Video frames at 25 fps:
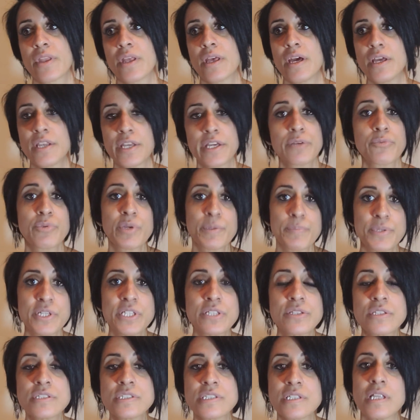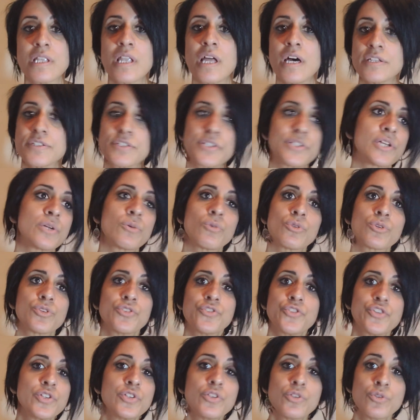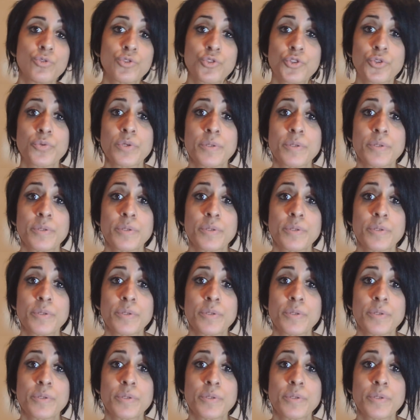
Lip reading: And I repeat this a lot, and I will continue to